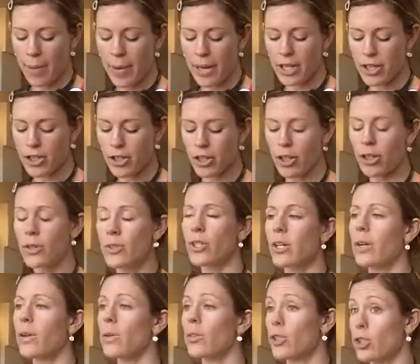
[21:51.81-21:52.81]
Make sure you
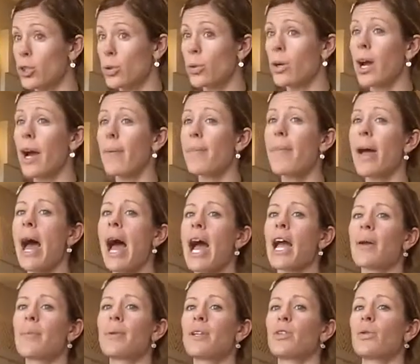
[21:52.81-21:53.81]
do come
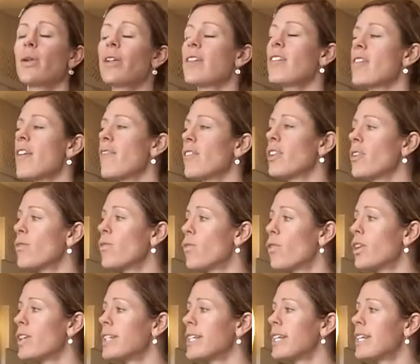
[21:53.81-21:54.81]
back between 7 and
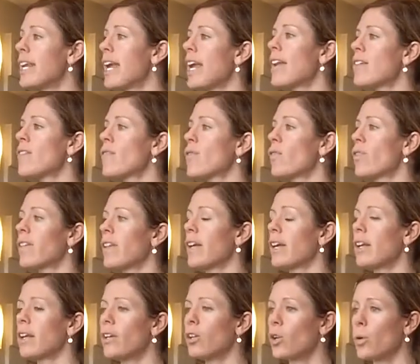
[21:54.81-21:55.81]
14 days for
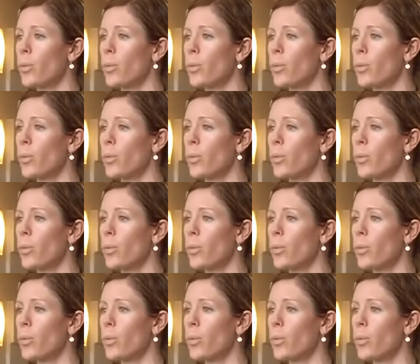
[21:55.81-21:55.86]
the